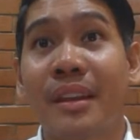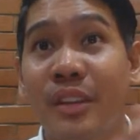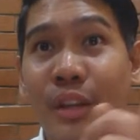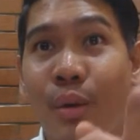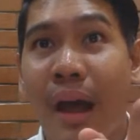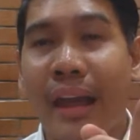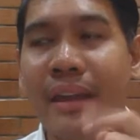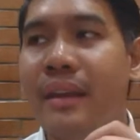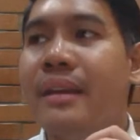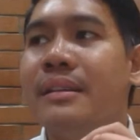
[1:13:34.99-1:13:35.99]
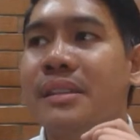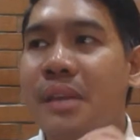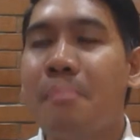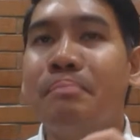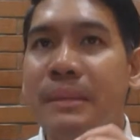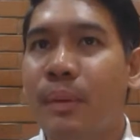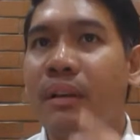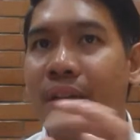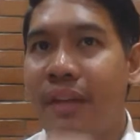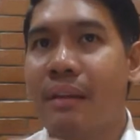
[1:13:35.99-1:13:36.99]
You know why? some people
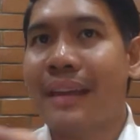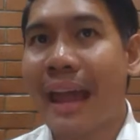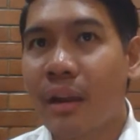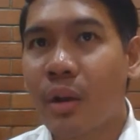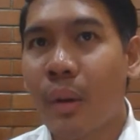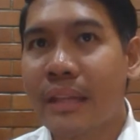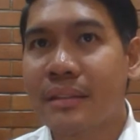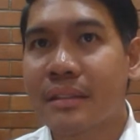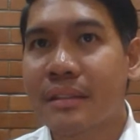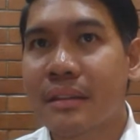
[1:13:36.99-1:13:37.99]
are very eloquent